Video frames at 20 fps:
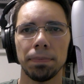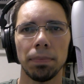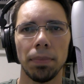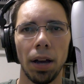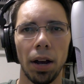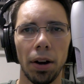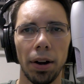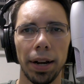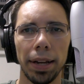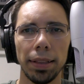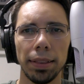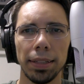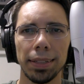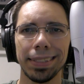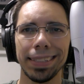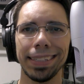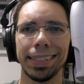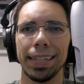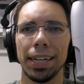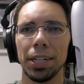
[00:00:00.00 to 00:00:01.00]
All right, let's
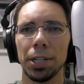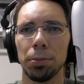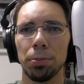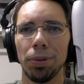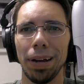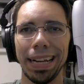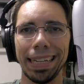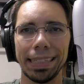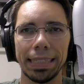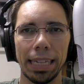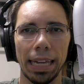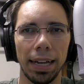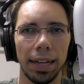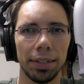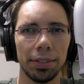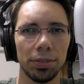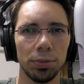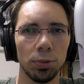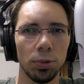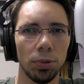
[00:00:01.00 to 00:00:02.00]
get down to brass
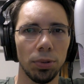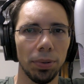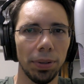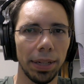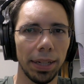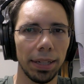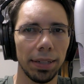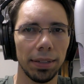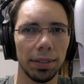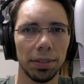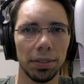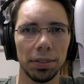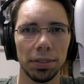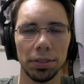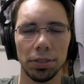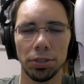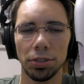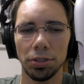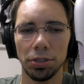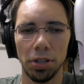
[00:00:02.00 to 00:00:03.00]
tacks real quick.
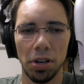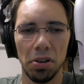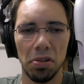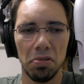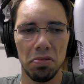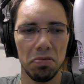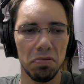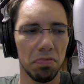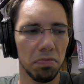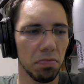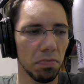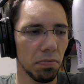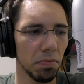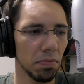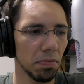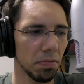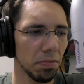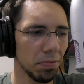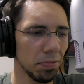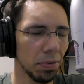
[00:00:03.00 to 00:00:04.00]
So
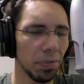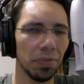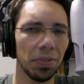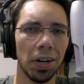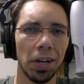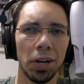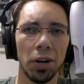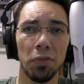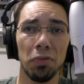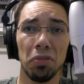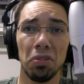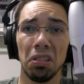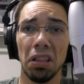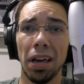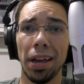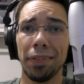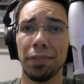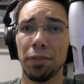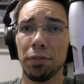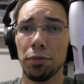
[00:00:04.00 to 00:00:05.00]
we've gone over a
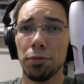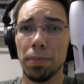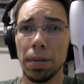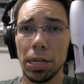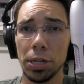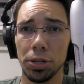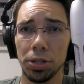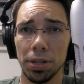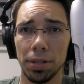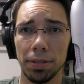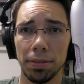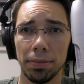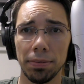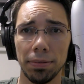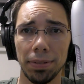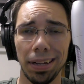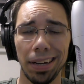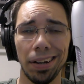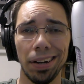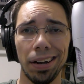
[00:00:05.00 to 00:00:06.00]
lot of information.
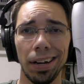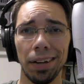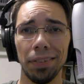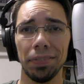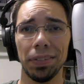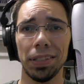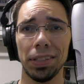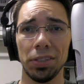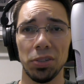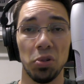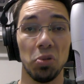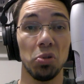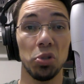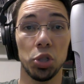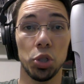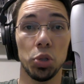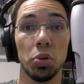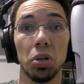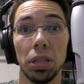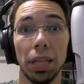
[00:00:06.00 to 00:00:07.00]
I've told
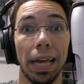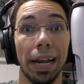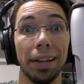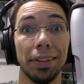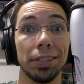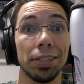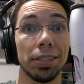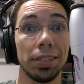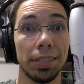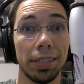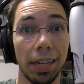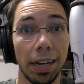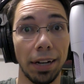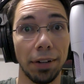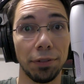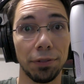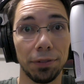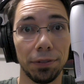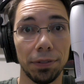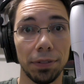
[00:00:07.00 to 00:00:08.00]
you a lot of
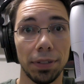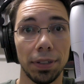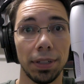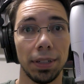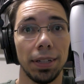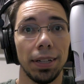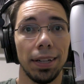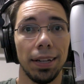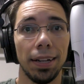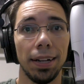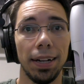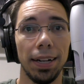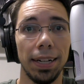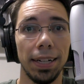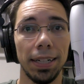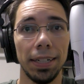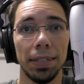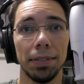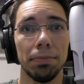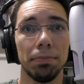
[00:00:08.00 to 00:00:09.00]
stuff.
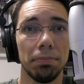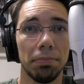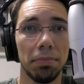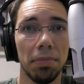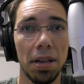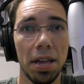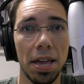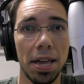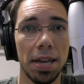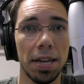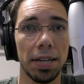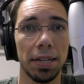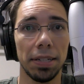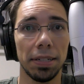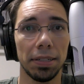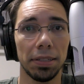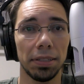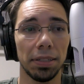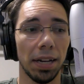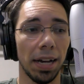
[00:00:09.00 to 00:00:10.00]

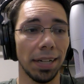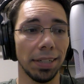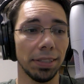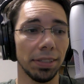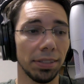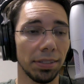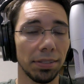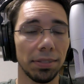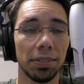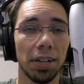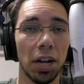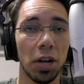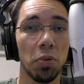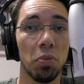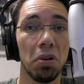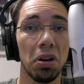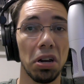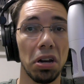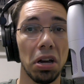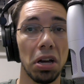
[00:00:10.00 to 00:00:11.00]
And I just
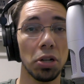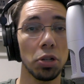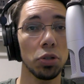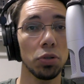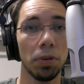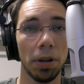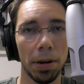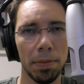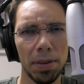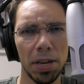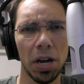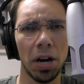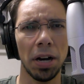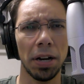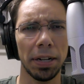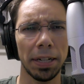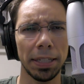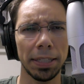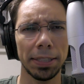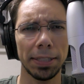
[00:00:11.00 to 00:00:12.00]
want to be
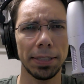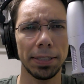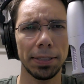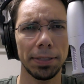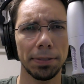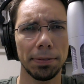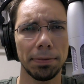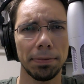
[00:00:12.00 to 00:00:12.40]
honest,